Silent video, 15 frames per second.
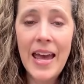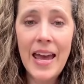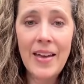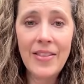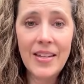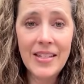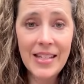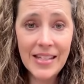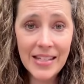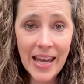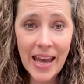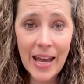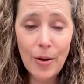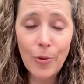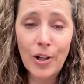And then
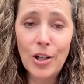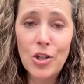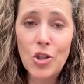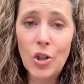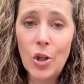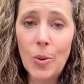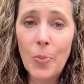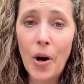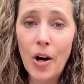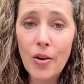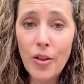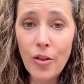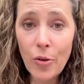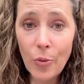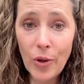today we're gonna show you part
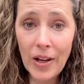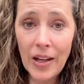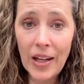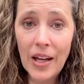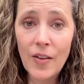three